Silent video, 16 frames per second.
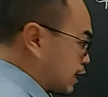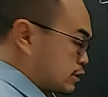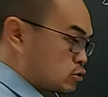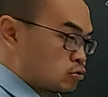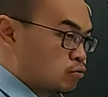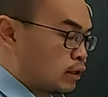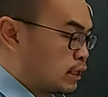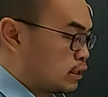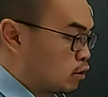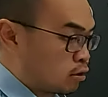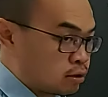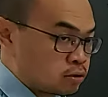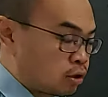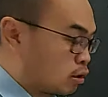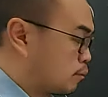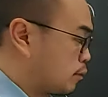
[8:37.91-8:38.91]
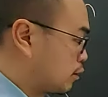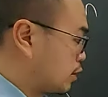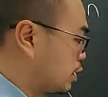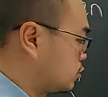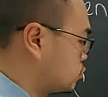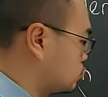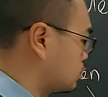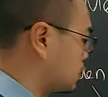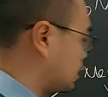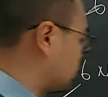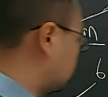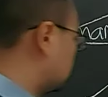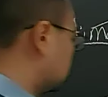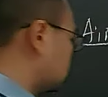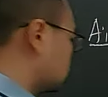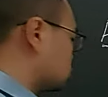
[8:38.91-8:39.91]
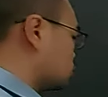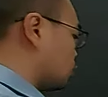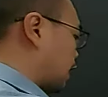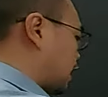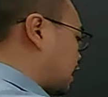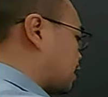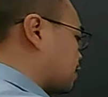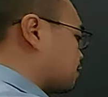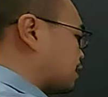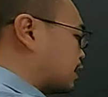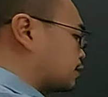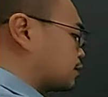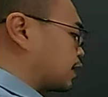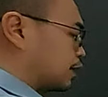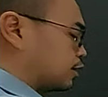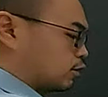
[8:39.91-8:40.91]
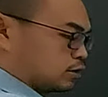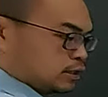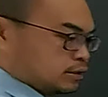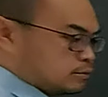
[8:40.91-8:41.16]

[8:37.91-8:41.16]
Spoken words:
case 2, I'm not talking about case 2 now. So Aiman cannot